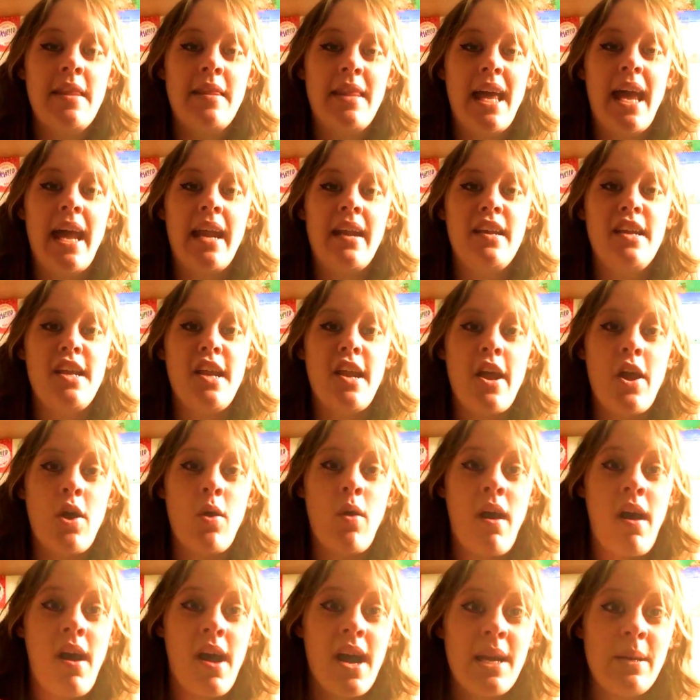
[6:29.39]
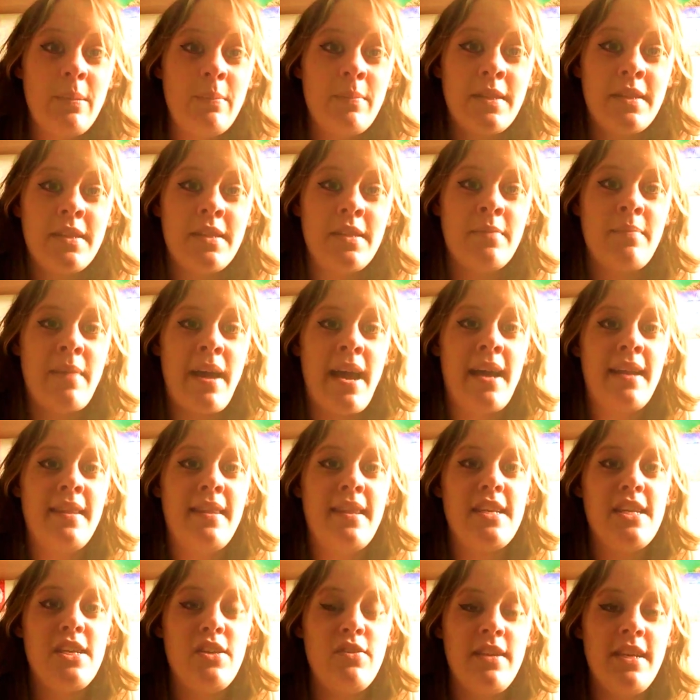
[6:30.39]
then, you know, I'm the man
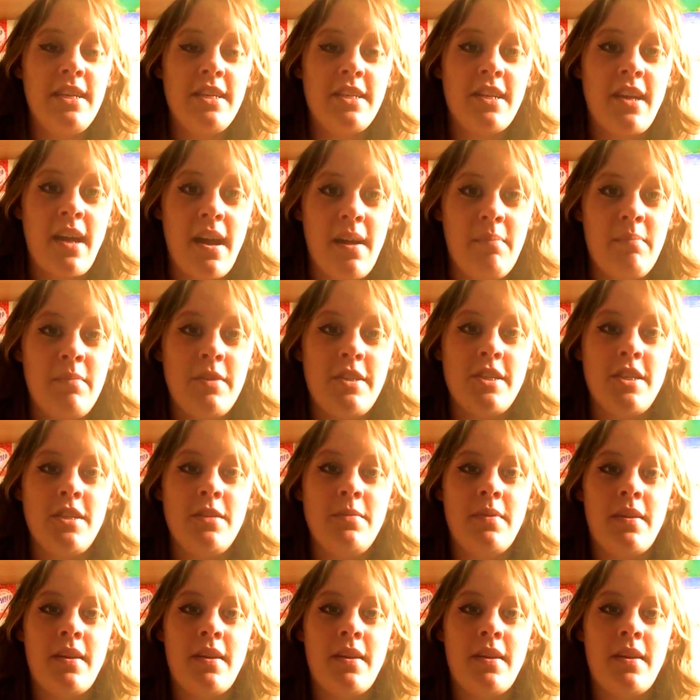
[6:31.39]
that you need to come to,